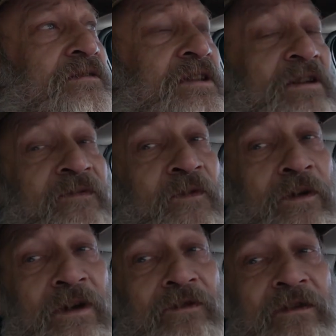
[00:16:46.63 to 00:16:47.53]
you know,
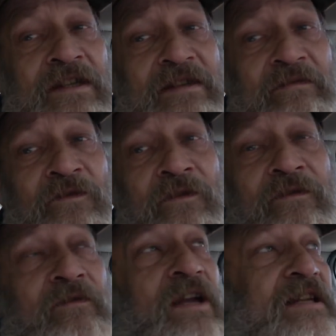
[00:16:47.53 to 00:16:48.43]
40 degrees up
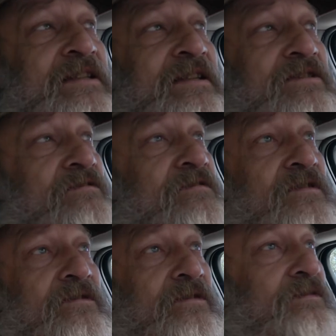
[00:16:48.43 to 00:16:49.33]
north, we got t-shirts
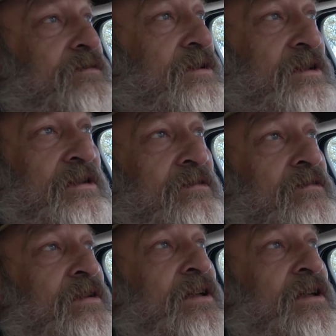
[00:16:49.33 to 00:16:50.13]
on, you know.